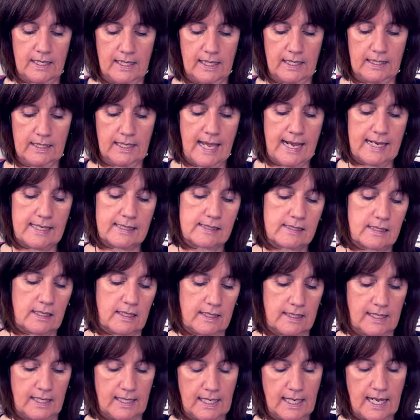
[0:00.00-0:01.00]

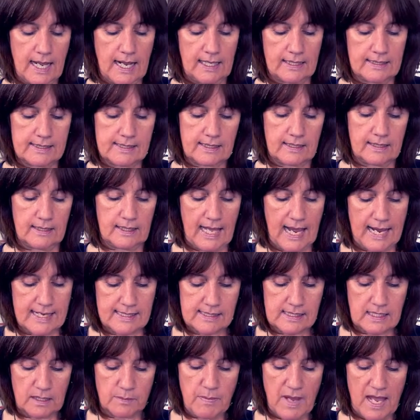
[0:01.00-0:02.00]

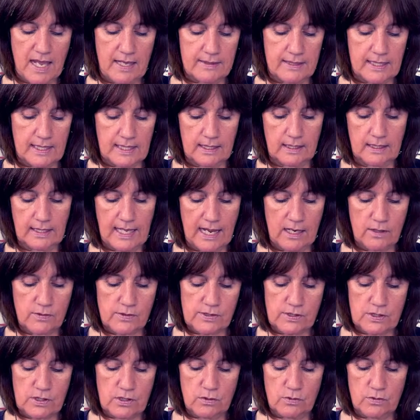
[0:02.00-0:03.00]
elastic band that
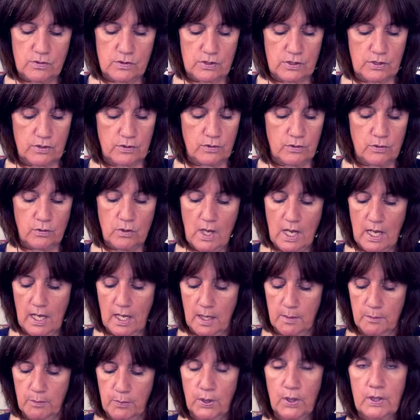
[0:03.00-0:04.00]
allows you to
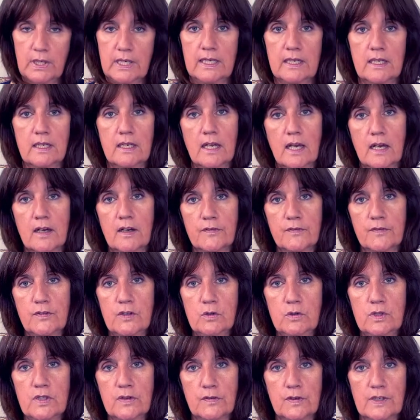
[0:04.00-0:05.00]
put in a few
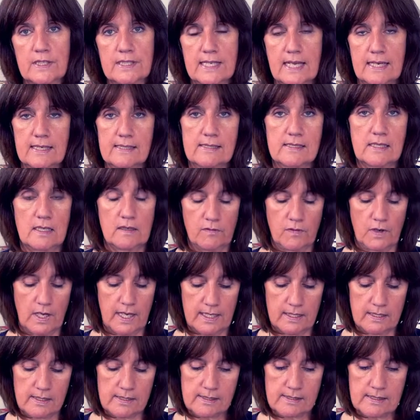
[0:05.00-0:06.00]
different testing
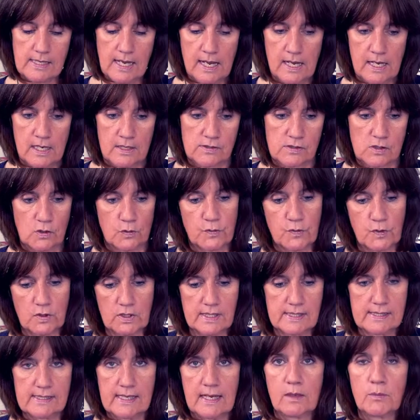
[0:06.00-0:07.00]
vials. So for
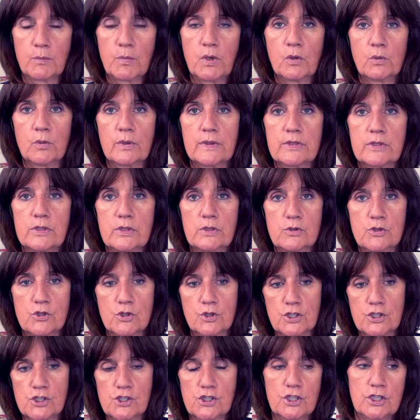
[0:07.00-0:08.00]
example, with
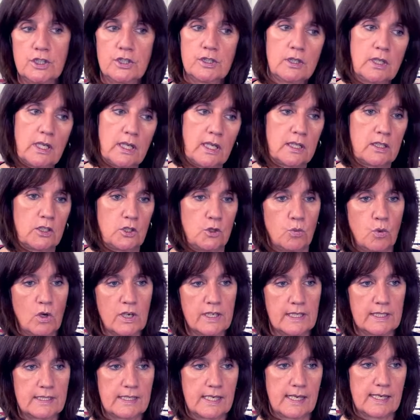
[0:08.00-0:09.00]
nutrition and you want
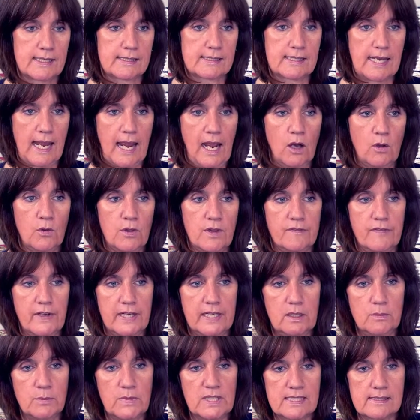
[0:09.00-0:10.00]
to test how the
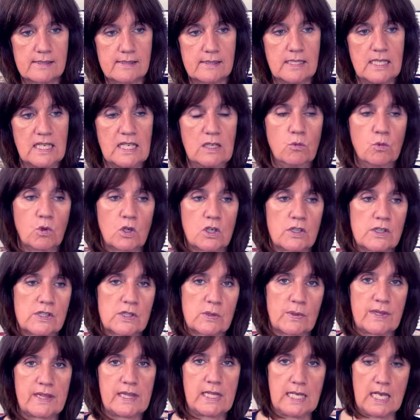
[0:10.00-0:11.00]
vitamin C works
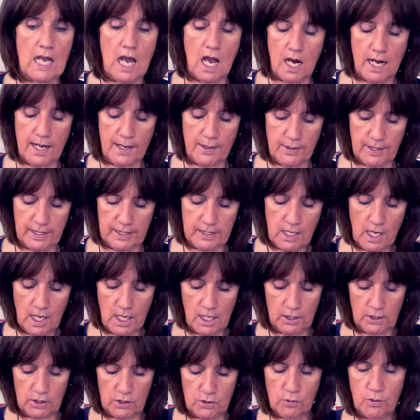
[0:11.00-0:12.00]
with the iron,
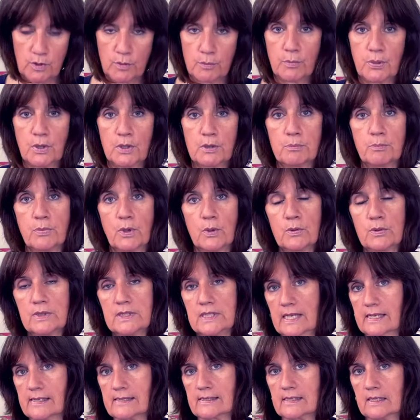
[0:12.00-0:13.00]
you can put both
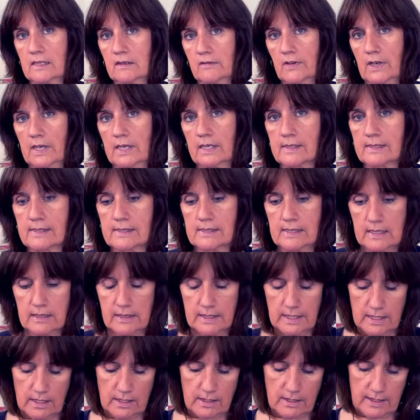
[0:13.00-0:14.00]
testing vials in
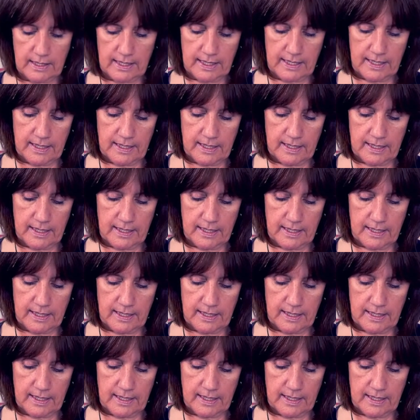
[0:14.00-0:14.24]
there.